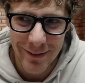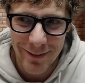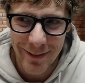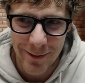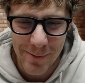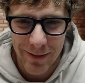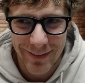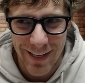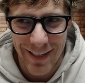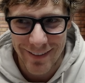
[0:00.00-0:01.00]
do it too, but
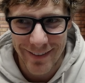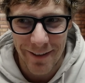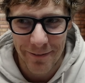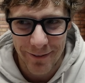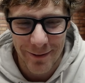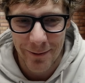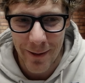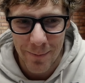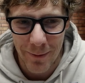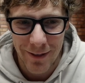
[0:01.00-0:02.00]
dads definitely do it
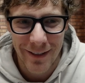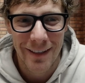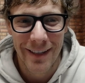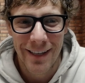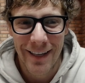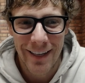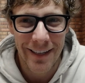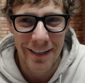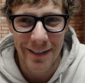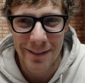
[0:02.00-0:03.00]
way more,
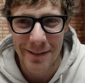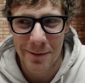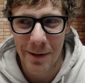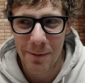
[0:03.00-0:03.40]
is